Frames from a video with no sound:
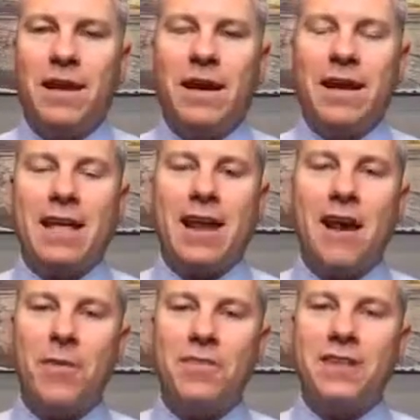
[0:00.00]
Again, I
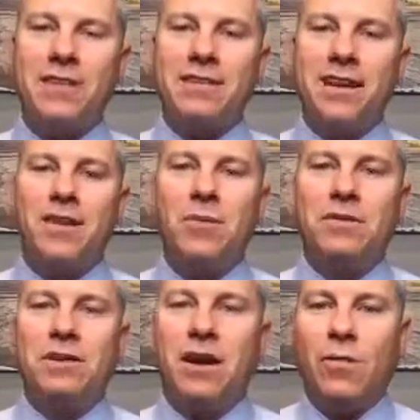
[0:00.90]
hope that this
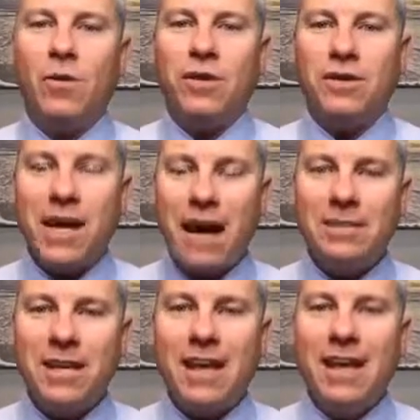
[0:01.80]
was worth your time
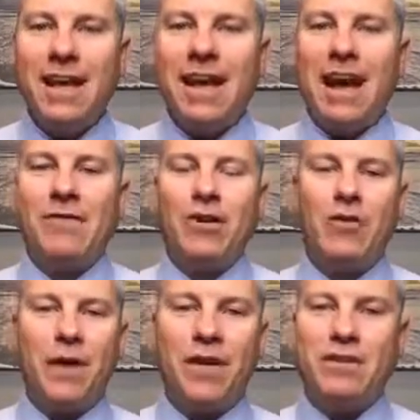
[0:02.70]
today. Have a
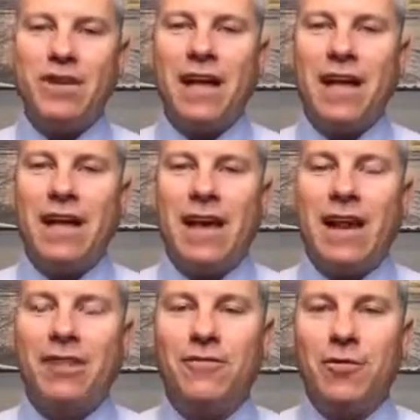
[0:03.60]
great rest of your day,
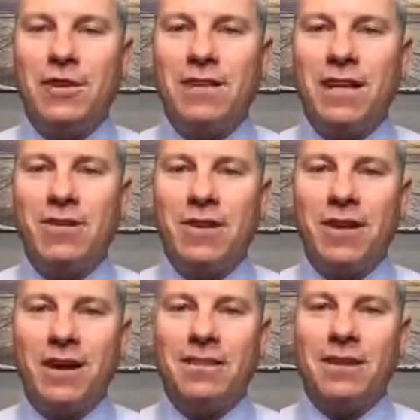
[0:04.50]
and I look forward to seeing you on your
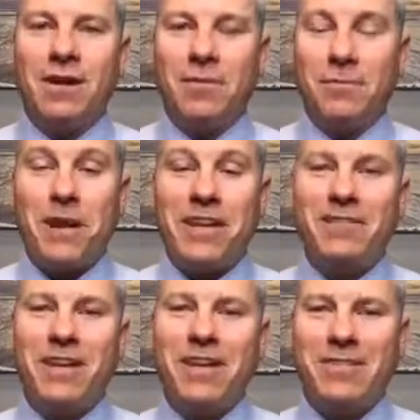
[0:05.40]
my next
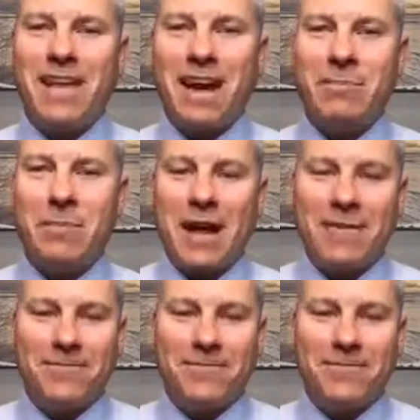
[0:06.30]
video. Take care. Bye-bye.